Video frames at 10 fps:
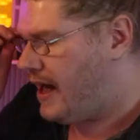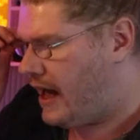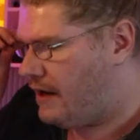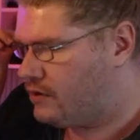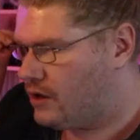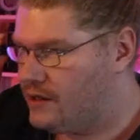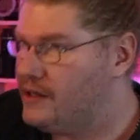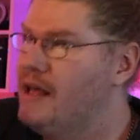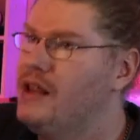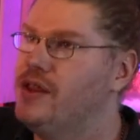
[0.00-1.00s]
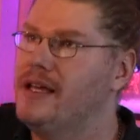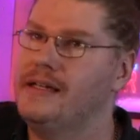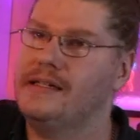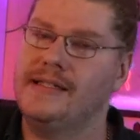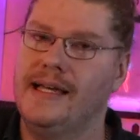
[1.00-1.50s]
have got
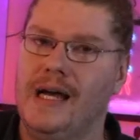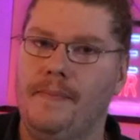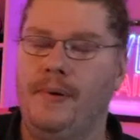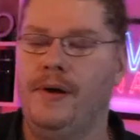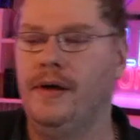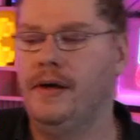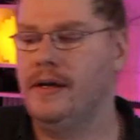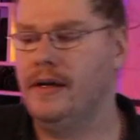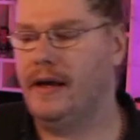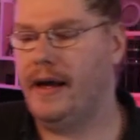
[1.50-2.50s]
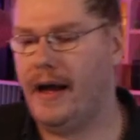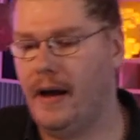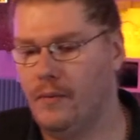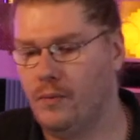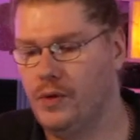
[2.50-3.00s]
things set up
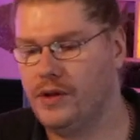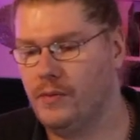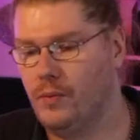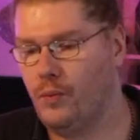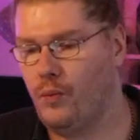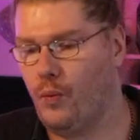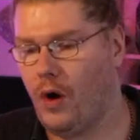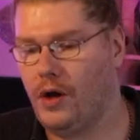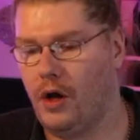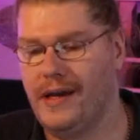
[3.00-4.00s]
with on